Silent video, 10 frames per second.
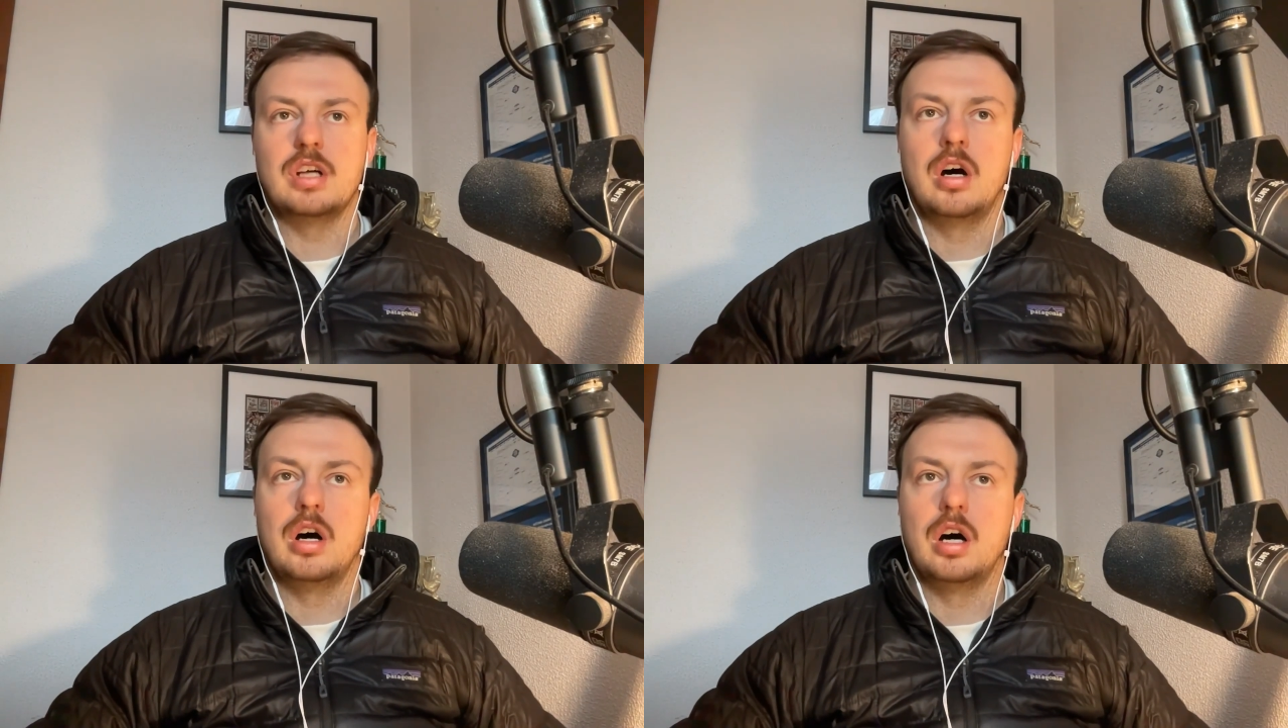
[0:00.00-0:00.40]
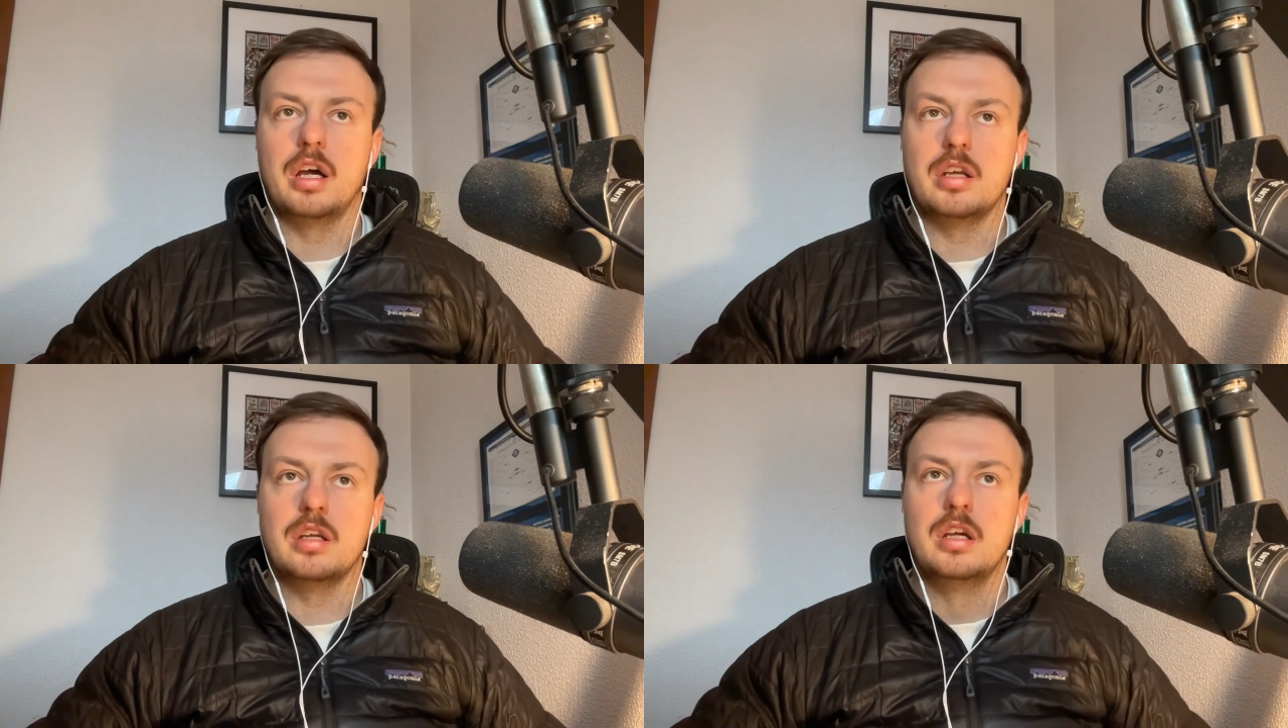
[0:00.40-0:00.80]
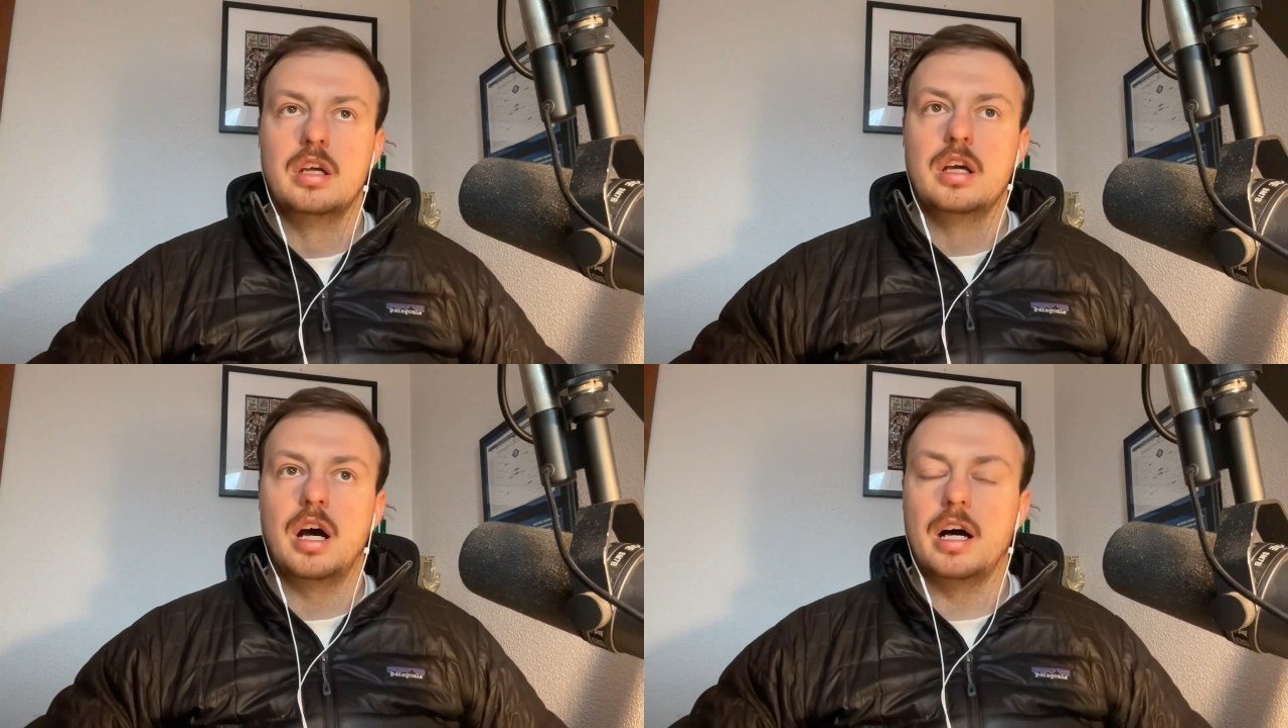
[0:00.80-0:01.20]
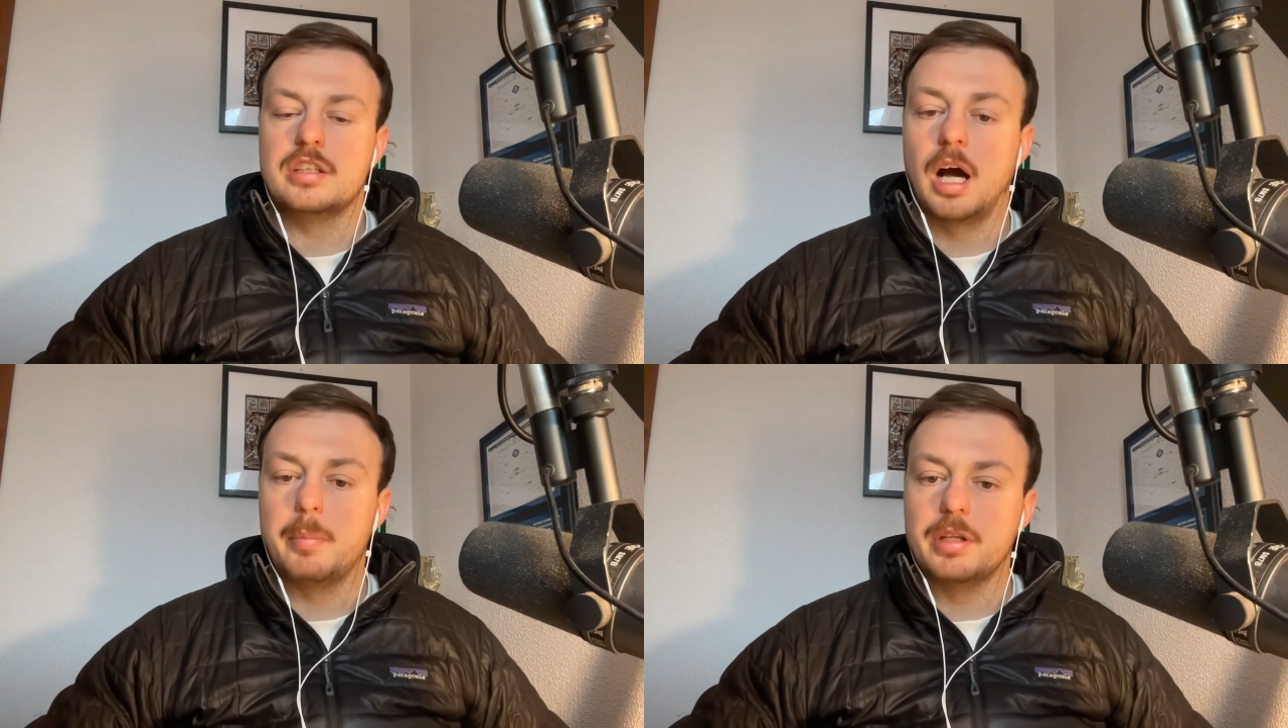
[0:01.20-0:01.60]
on
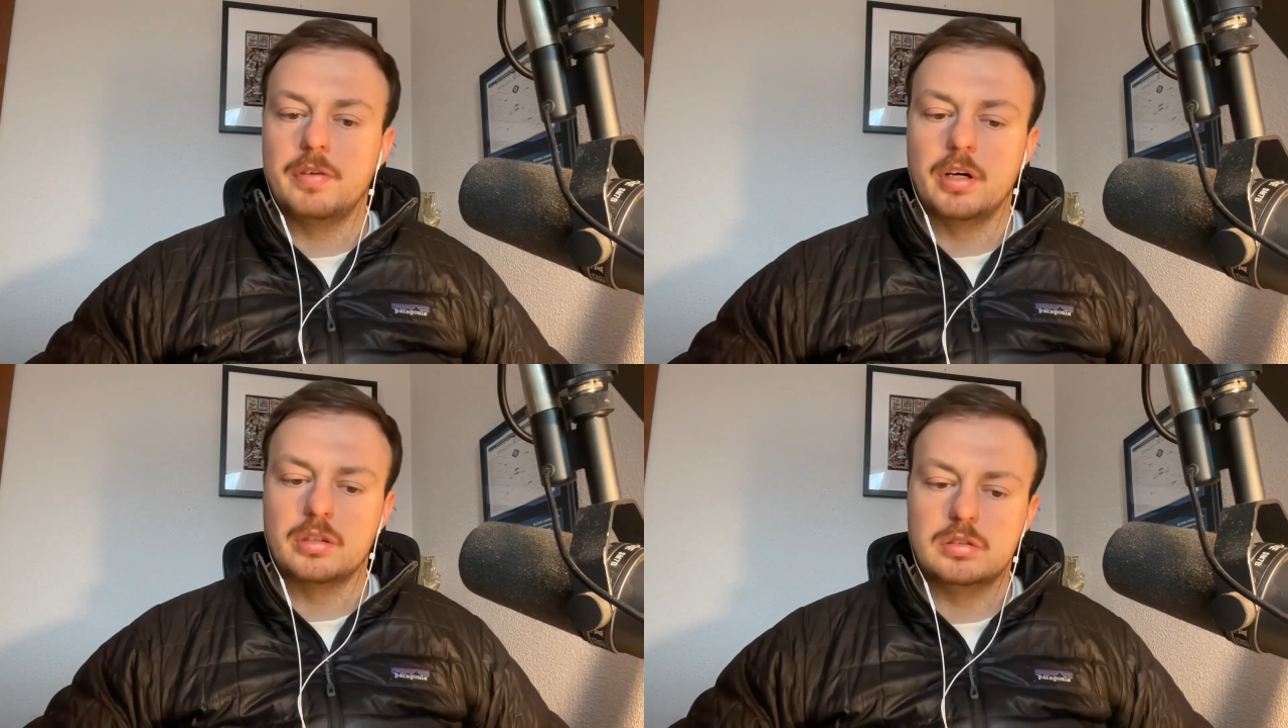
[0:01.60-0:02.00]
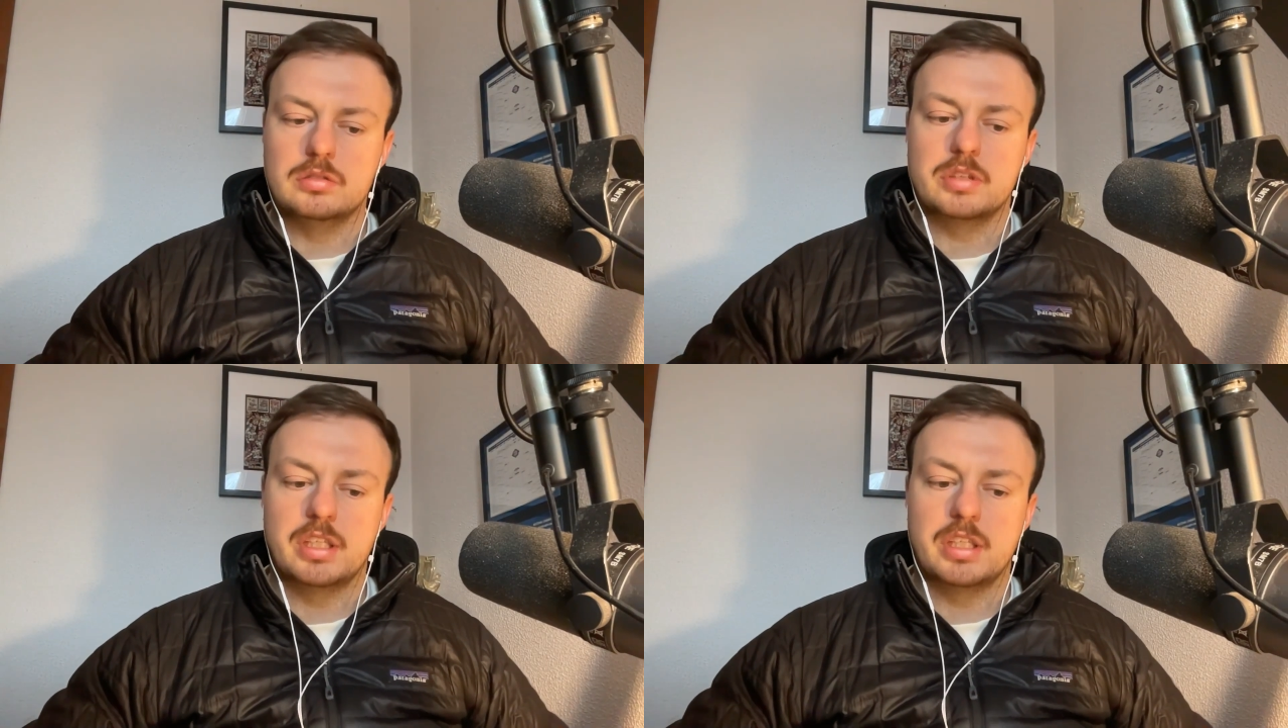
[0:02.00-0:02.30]
top of the funnel?